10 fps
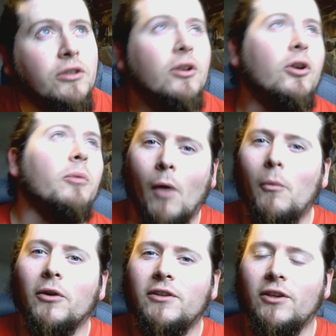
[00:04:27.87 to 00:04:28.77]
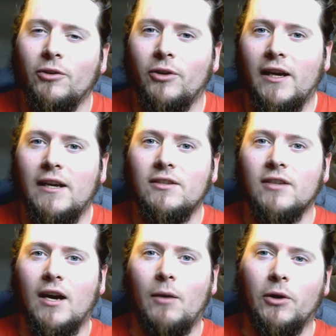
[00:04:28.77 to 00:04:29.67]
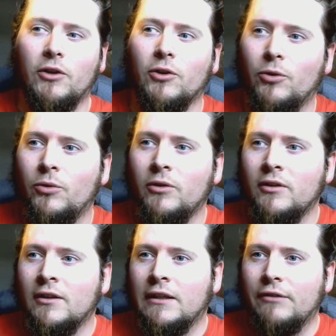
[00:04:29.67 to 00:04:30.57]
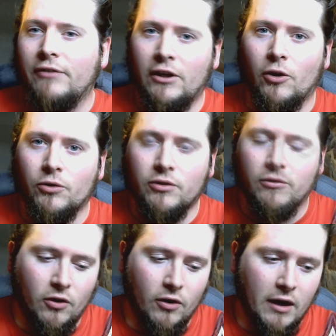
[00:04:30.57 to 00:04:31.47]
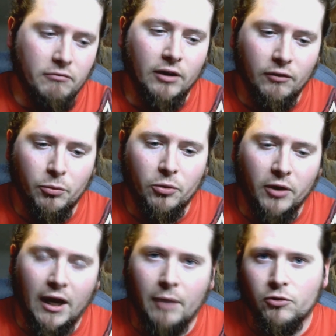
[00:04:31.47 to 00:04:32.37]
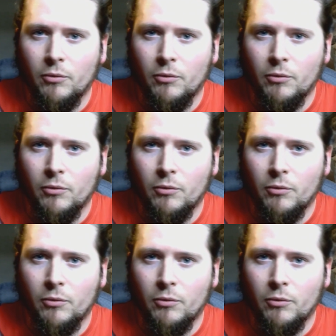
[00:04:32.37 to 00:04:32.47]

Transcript: Shut up. What I'm wanting to do is I want to do videos for every Liverpool game.